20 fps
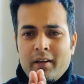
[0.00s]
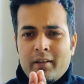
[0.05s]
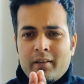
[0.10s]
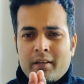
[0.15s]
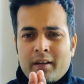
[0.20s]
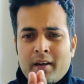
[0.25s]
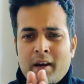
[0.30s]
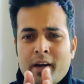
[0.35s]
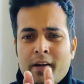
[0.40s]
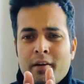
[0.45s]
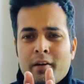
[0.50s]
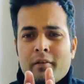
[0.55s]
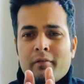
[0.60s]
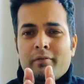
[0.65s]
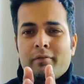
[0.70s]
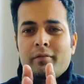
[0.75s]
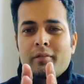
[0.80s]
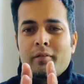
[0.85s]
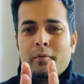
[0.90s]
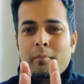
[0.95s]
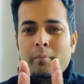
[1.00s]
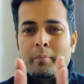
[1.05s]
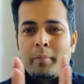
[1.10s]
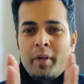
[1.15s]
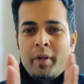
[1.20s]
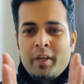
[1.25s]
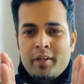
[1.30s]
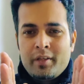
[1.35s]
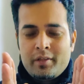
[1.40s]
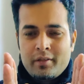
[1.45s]
is a kind of
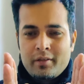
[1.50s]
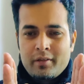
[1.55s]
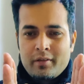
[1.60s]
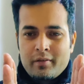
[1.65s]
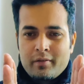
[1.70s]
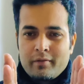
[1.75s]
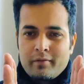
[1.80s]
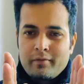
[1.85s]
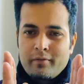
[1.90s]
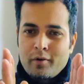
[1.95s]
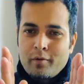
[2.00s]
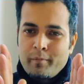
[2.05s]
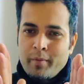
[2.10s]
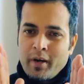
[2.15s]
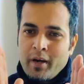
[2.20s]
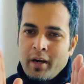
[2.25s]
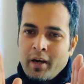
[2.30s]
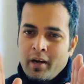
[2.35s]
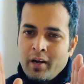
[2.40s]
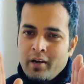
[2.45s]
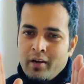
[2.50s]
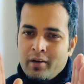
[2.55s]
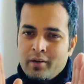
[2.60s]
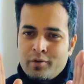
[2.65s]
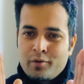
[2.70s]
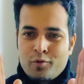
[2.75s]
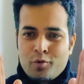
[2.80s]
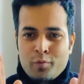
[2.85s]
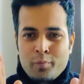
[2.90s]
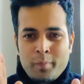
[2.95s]
bridge from A
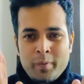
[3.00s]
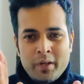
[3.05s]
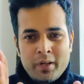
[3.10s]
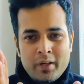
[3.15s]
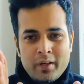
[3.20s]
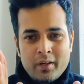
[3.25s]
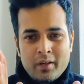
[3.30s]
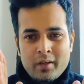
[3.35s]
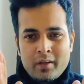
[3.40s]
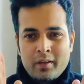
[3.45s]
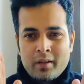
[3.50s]
to B.